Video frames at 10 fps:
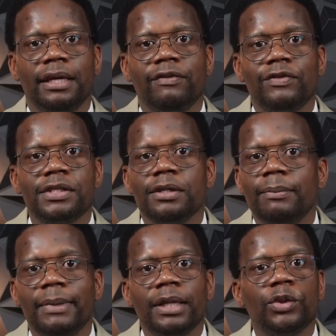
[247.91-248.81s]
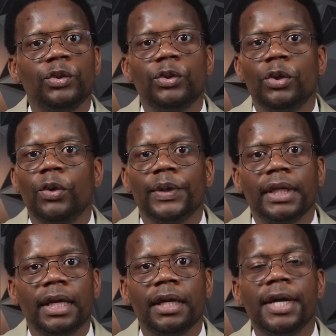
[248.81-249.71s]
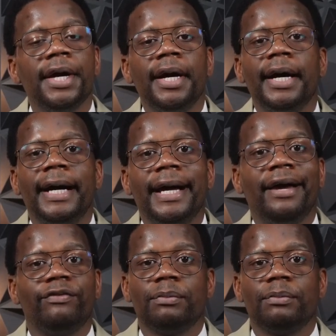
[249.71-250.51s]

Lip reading: Every single month, you know, okay, I have